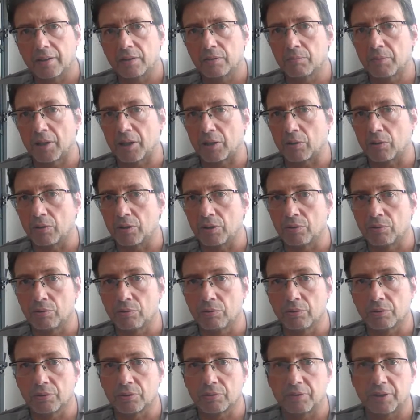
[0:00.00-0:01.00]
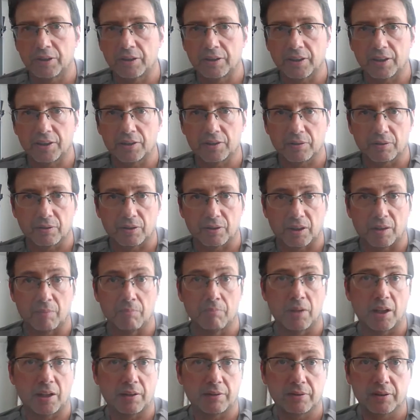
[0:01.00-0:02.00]
and you make only 2 or 3 trades a
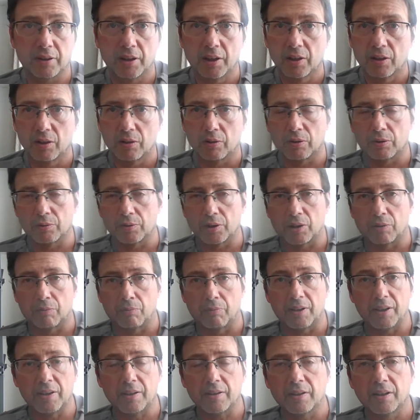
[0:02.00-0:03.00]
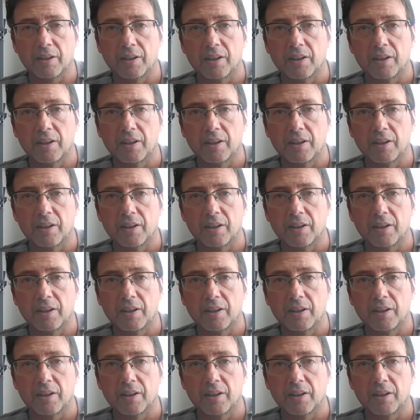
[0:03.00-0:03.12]
month or a week,